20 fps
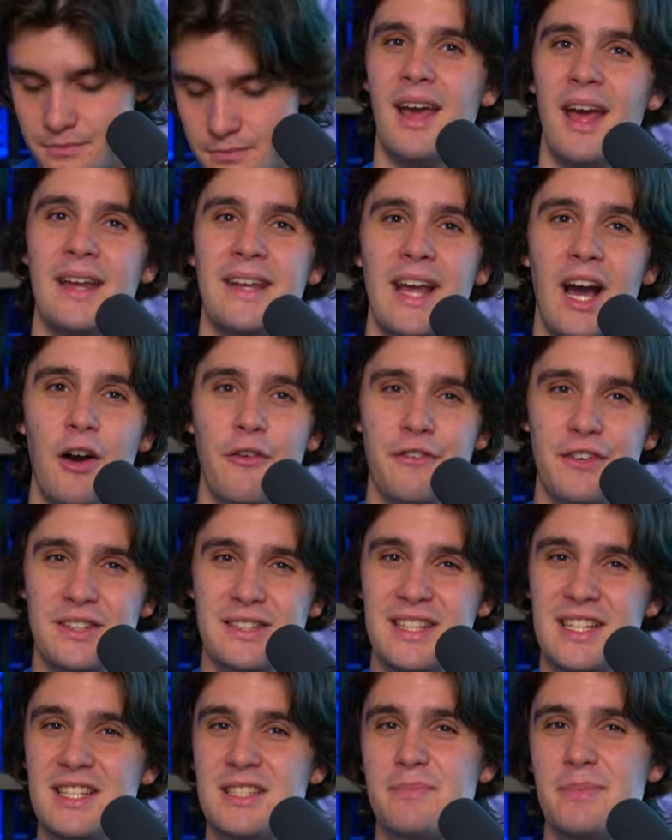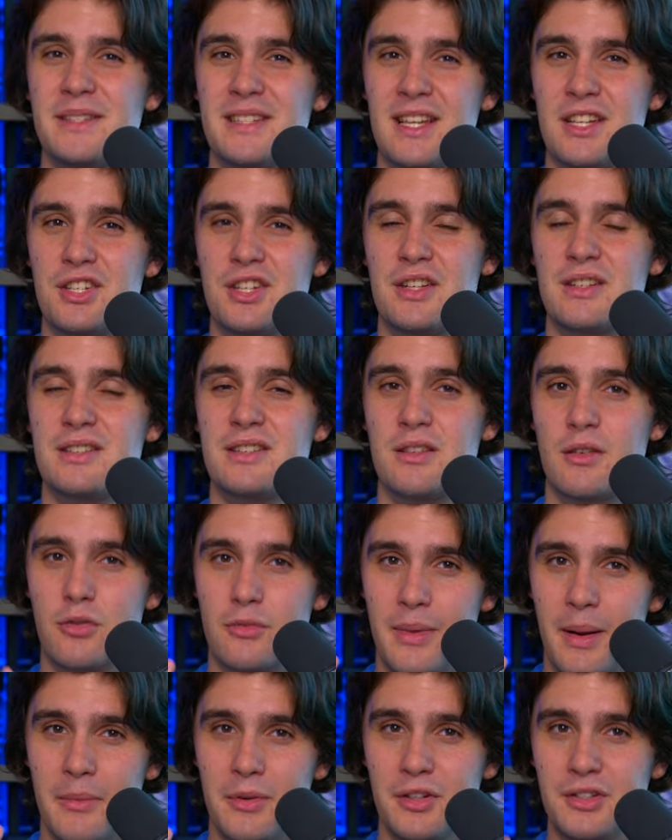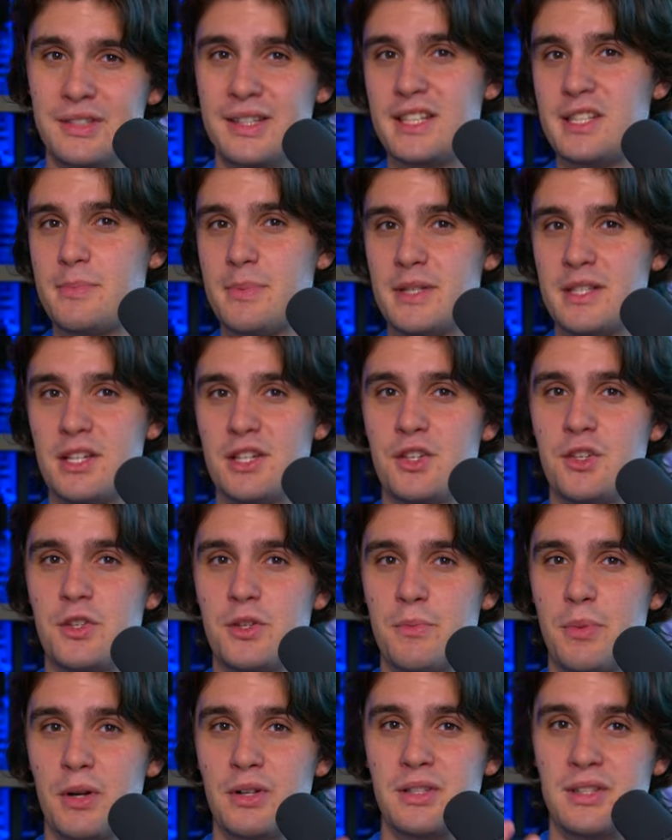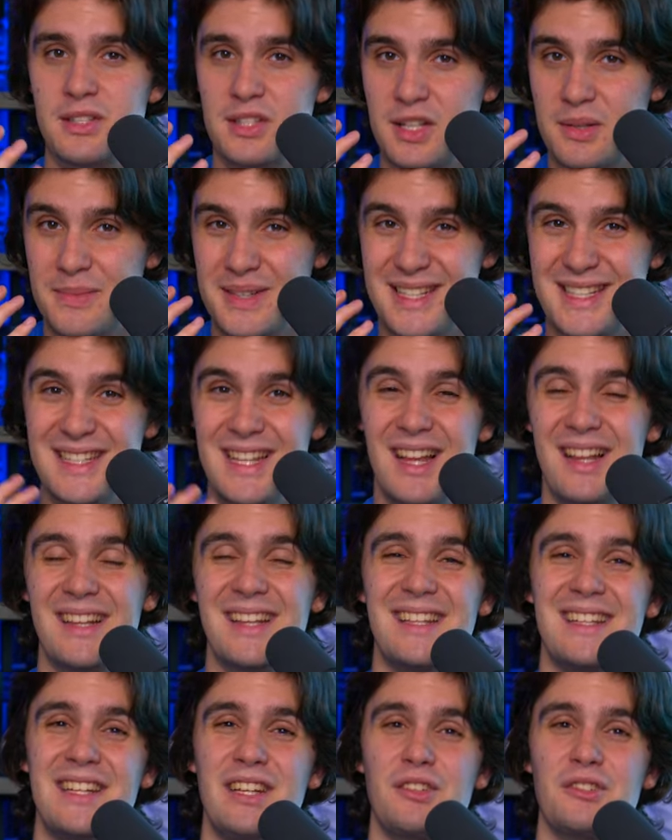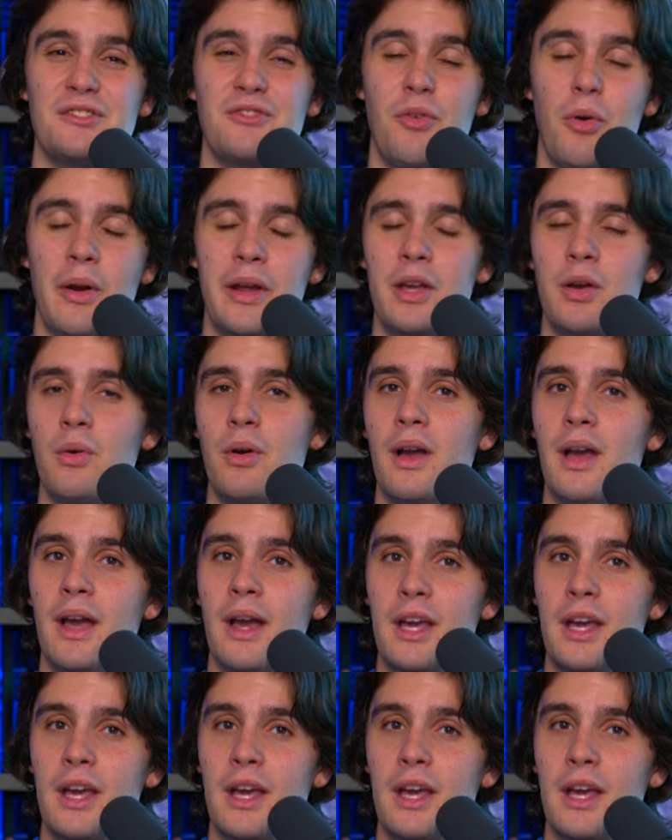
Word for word: And now for dispositions, remember your dispositions person is going to be selling the deals for you.